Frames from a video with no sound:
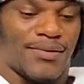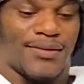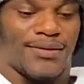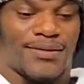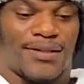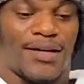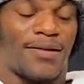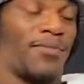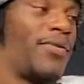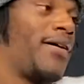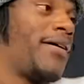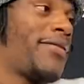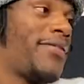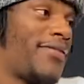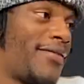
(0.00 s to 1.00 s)
Let's take a
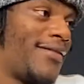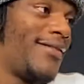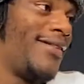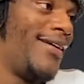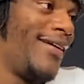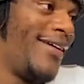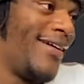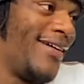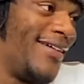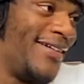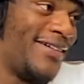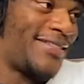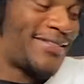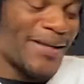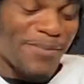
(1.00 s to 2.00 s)
breath,
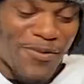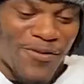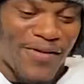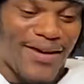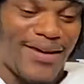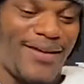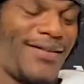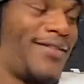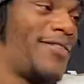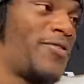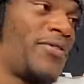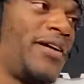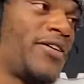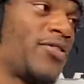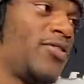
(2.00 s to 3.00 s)
step away,
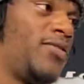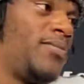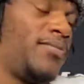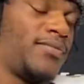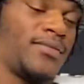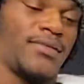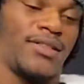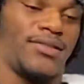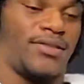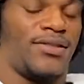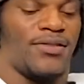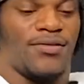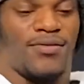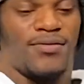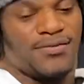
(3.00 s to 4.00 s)
regroup, because, you
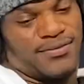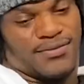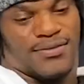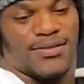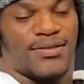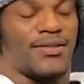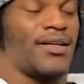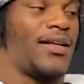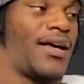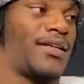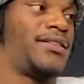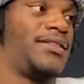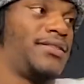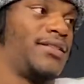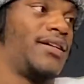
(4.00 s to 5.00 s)
know, still our
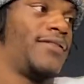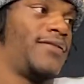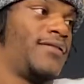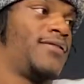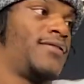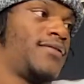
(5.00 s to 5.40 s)
season left.